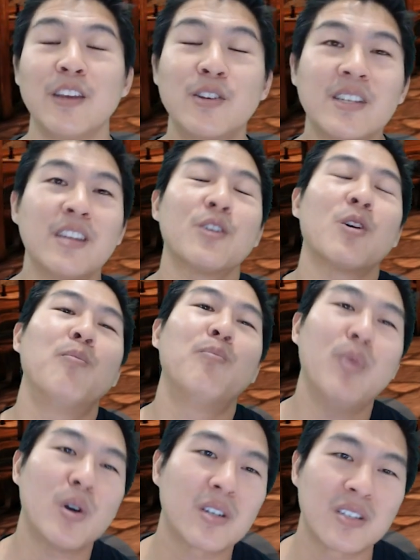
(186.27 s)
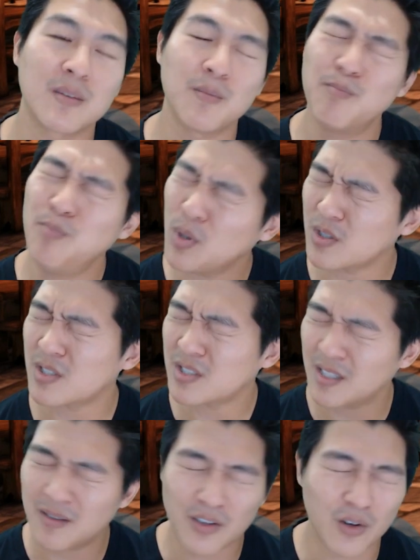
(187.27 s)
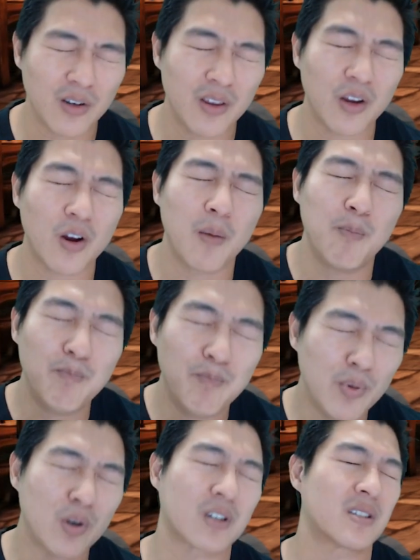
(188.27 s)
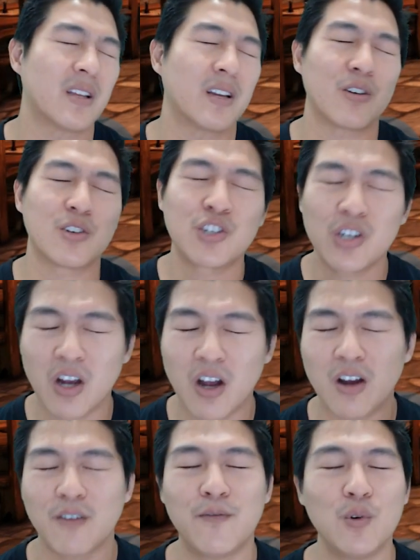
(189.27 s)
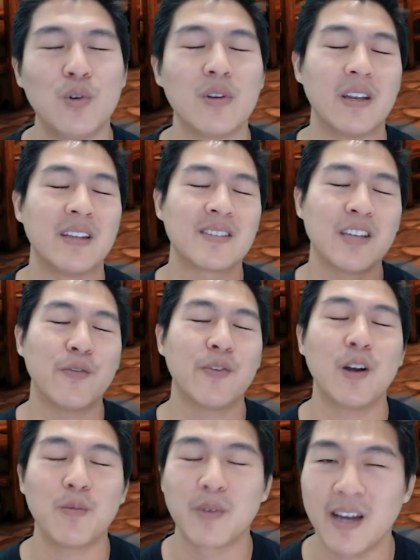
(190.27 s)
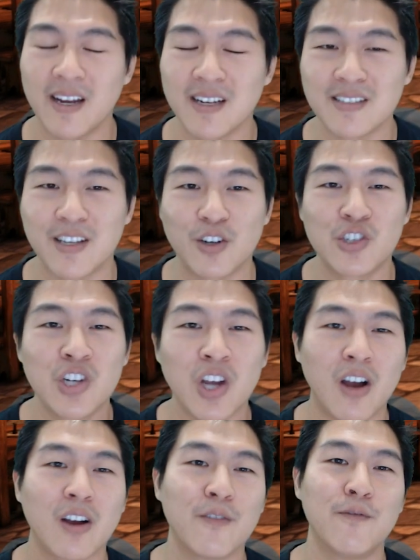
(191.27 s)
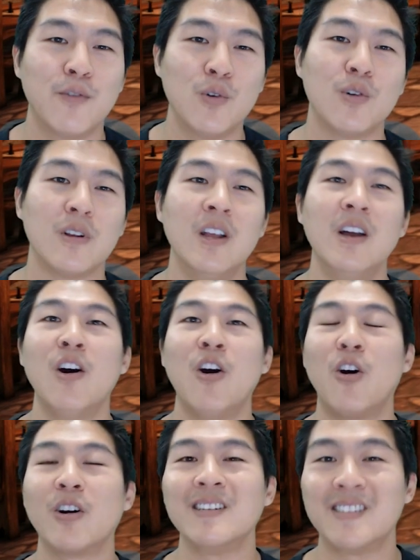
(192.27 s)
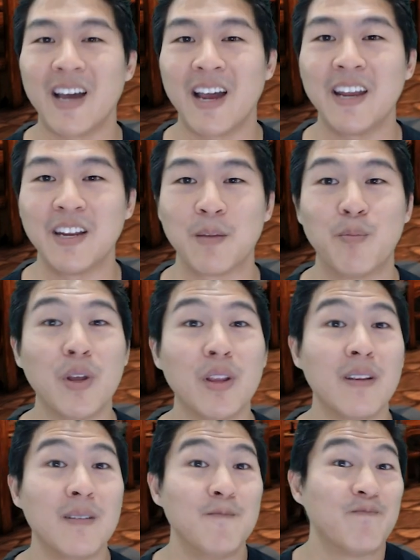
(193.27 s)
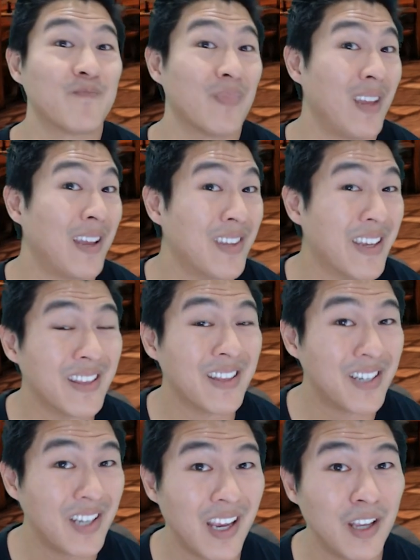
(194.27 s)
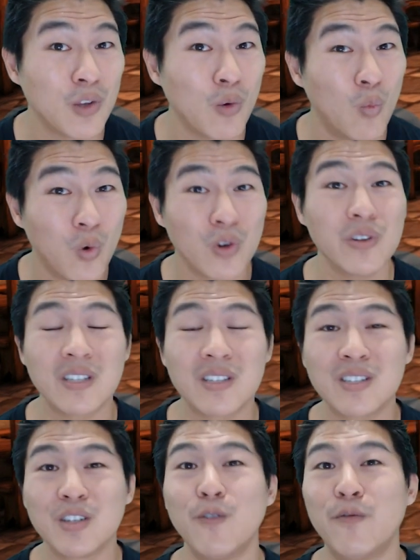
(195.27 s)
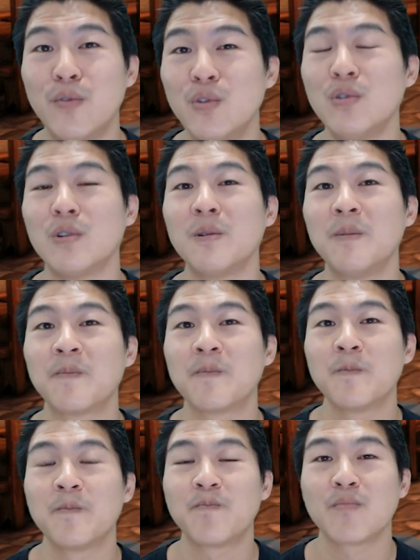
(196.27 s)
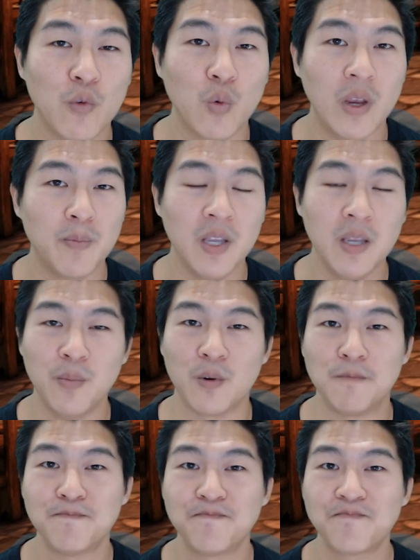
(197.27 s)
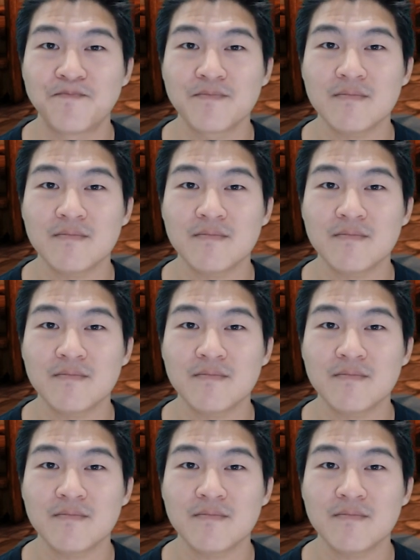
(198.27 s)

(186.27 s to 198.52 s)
You see, there are books that are chock full and self-help guides that are chock full on dieting. But at the end of the day, the world is still full of overweight people.